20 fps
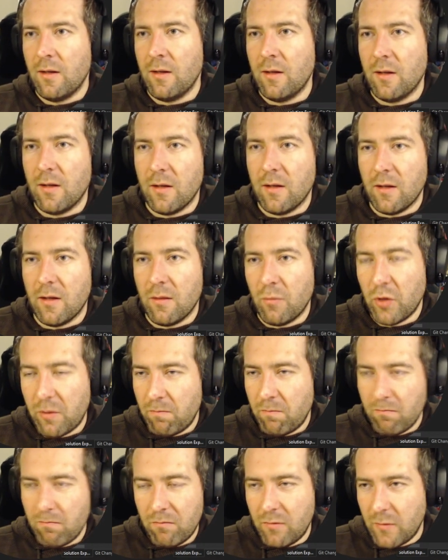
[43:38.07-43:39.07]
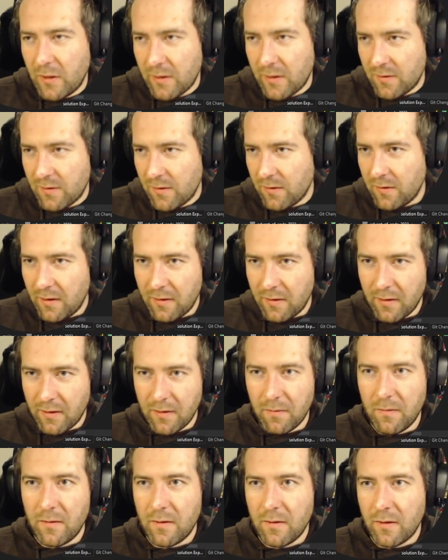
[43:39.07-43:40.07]
But that's a
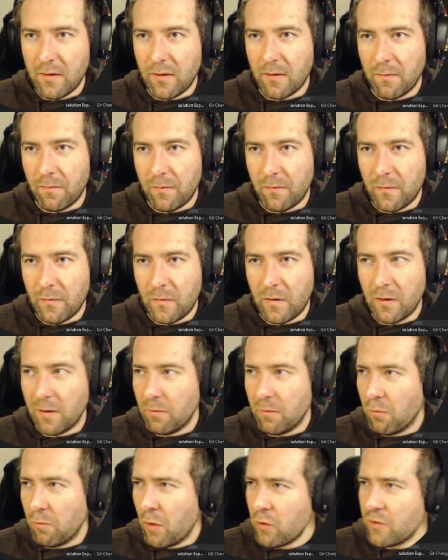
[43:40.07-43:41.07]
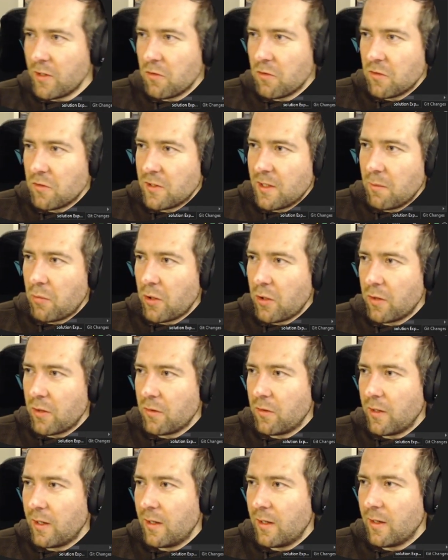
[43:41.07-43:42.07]
detail. The most interesting part
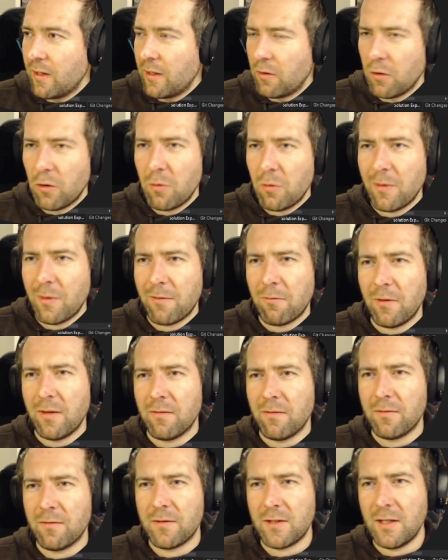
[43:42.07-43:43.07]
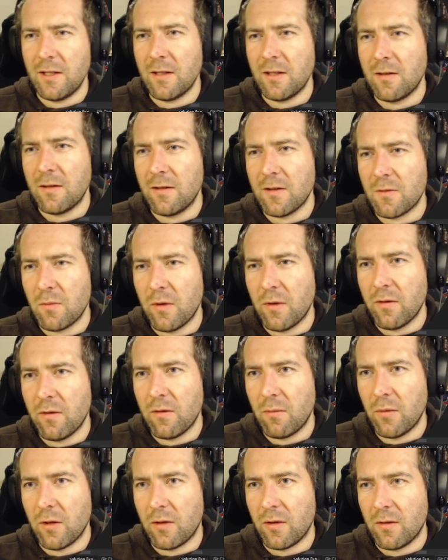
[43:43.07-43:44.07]
today, I don't know if we've seen it this
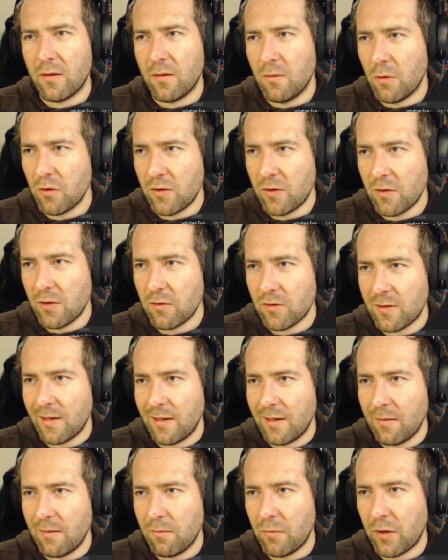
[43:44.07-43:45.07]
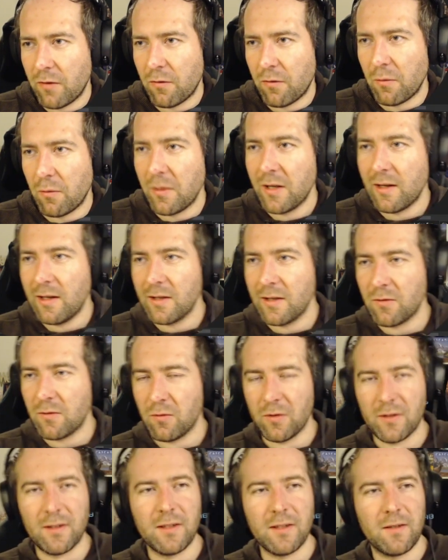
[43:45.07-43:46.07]
month, but the most interesting part for me at least
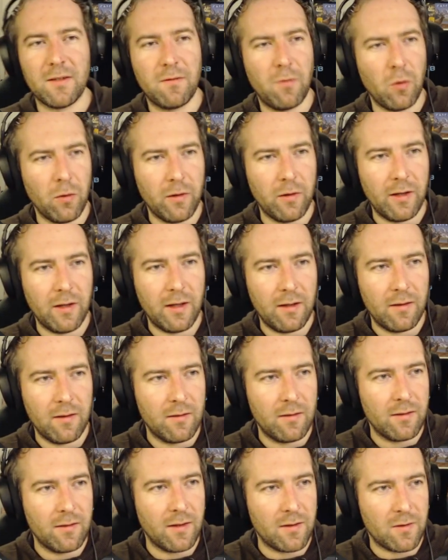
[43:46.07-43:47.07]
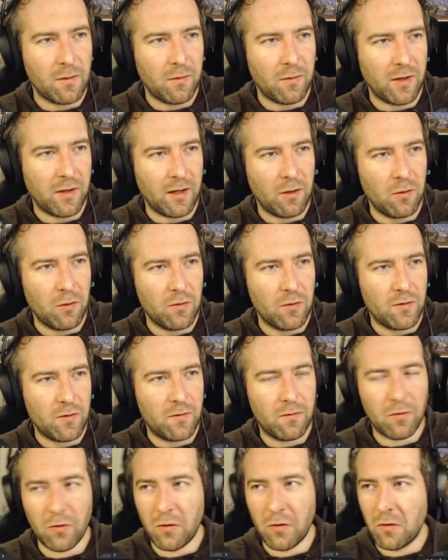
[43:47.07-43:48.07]
was this folding. That's something I use
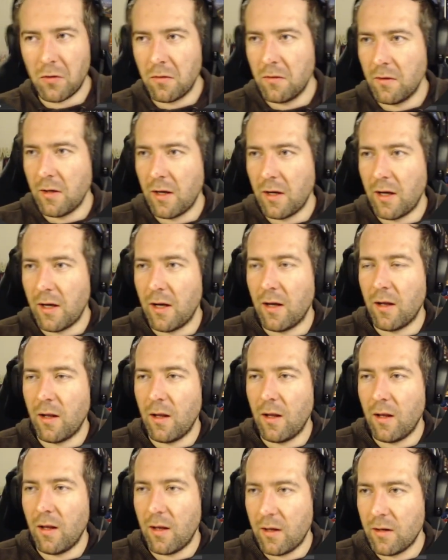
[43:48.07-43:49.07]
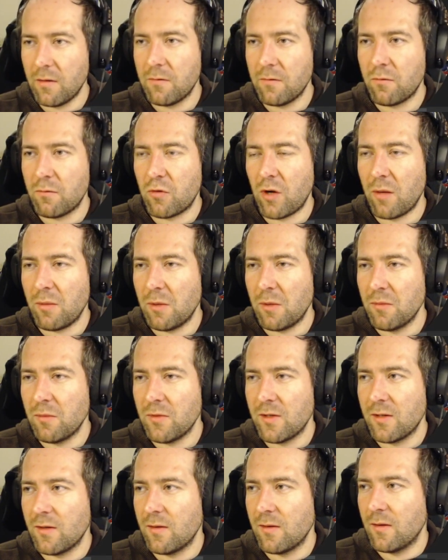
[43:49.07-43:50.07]
for a lot of
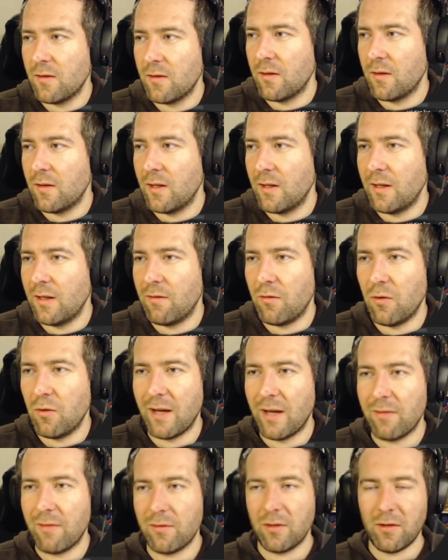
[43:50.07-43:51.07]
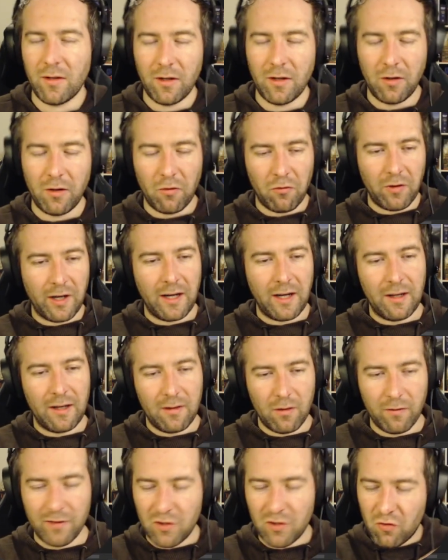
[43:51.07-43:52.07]
problems. If you have an array
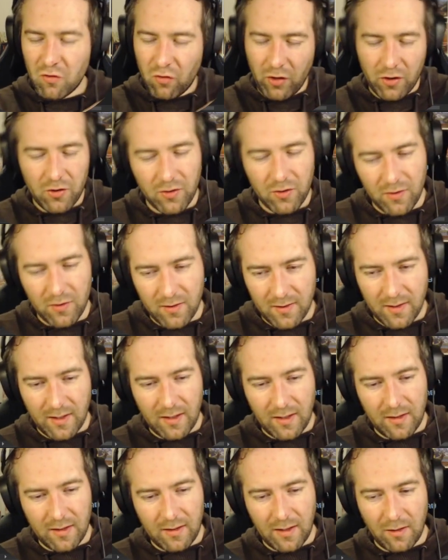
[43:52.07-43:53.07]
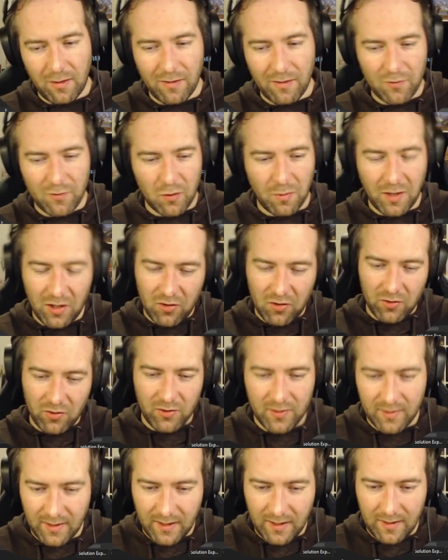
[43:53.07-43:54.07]
of instructions, say, and you have some initial
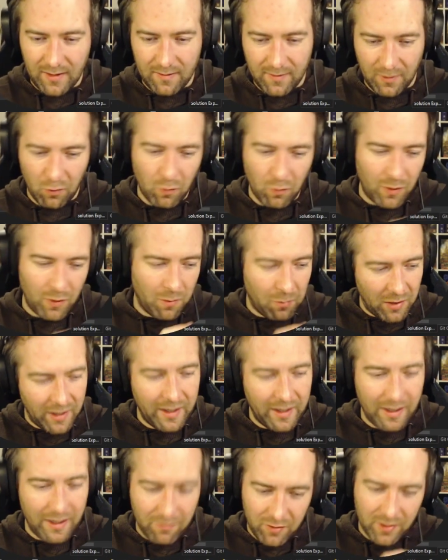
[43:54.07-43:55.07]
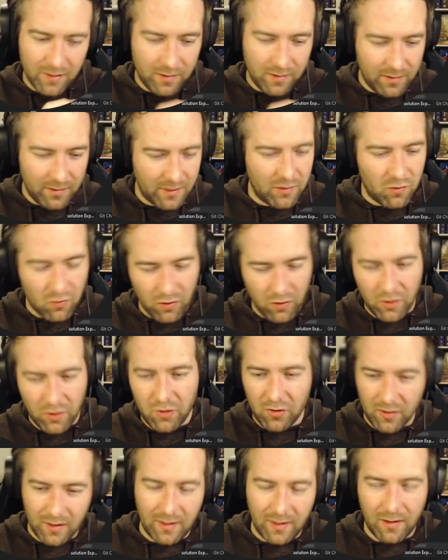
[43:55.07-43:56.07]
state and you want to apply every
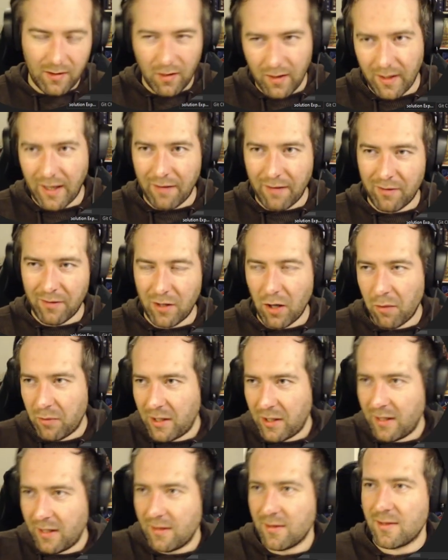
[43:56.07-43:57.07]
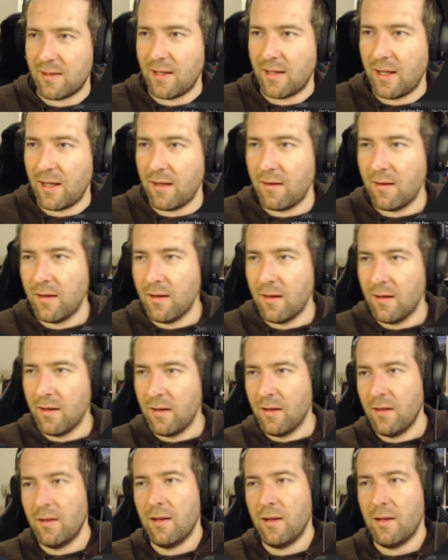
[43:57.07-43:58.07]
instruction and have it update the state,
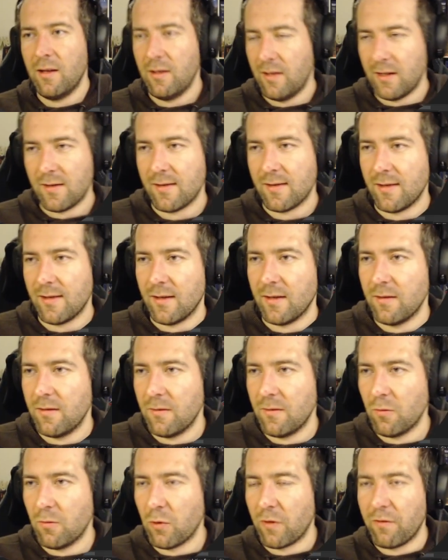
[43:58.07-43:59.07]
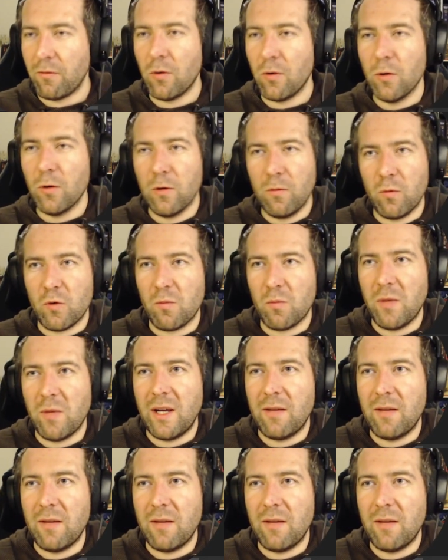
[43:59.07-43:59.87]
that's what fold was made